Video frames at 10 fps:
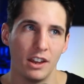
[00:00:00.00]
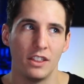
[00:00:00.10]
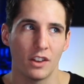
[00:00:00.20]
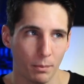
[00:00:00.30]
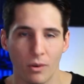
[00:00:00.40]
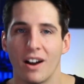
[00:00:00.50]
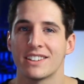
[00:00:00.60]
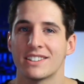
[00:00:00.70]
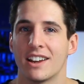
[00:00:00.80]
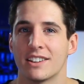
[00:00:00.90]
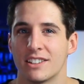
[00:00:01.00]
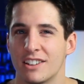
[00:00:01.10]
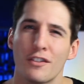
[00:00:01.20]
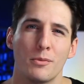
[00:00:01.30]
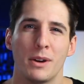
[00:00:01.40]
in their process, and
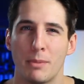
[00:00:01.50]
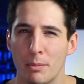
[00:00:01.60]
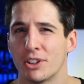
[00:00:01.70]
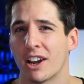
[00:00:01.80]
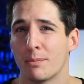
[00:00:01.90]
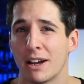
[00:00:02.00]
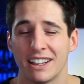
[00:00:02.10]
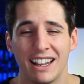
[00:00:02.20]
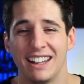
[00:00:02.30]
not very many people talk about it.